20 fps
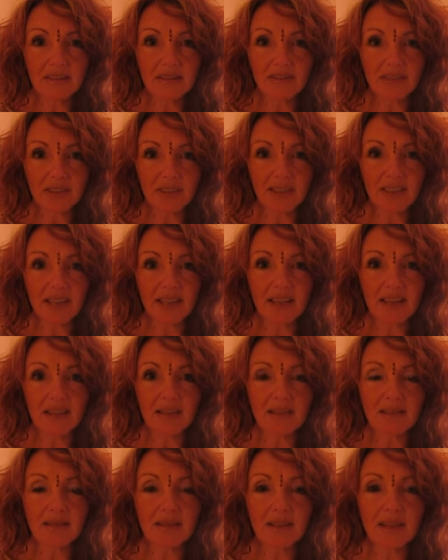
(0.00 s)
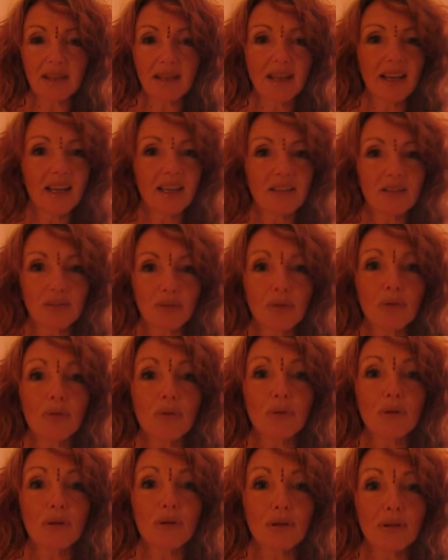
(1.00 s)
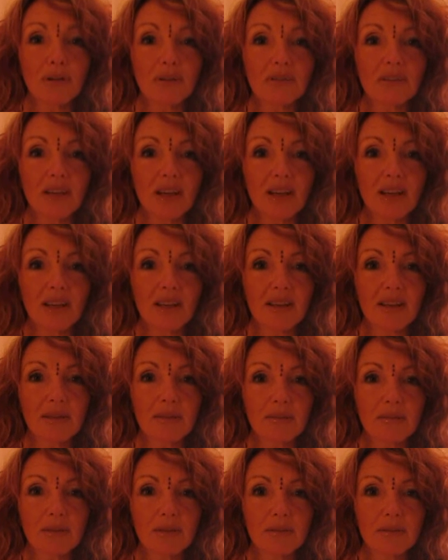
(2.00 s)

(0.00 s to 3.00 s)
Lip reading: For now and all time.